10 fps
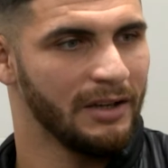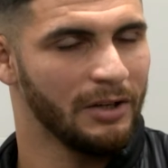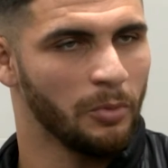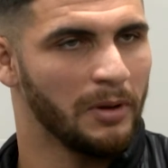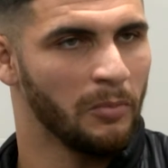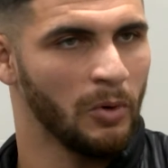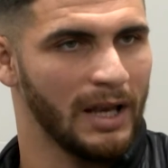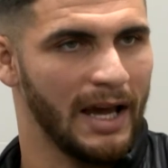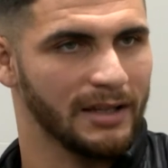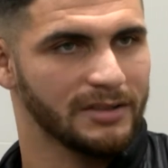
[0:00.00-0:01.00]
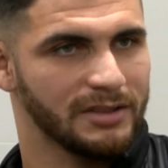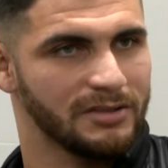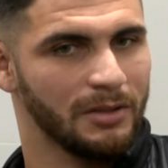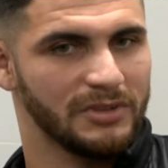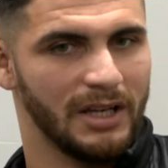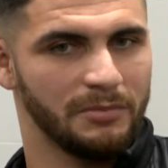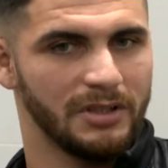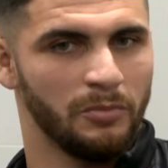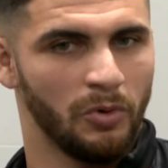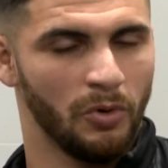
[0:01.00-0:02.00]
a little bit more lax, and sometimes
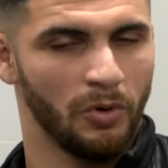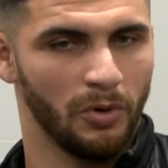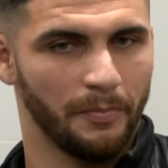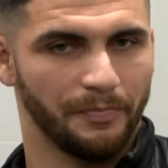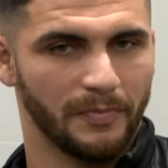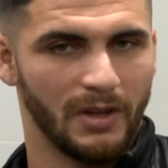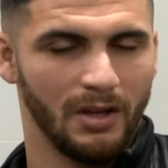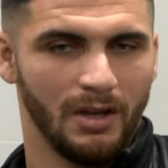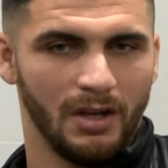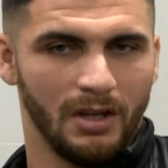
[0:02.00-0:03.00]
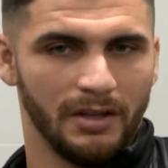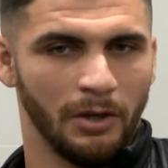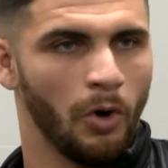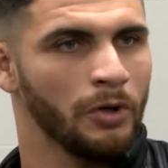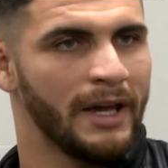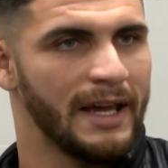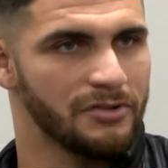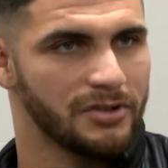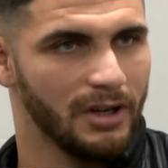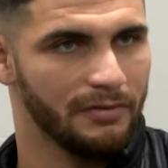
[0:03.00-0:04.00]
they're not on
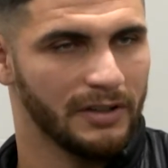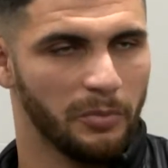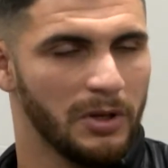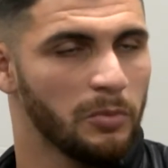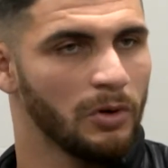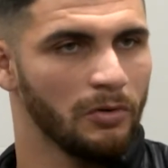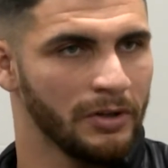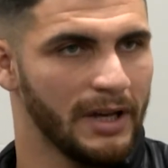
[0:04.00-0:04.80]
edge. I think if people are on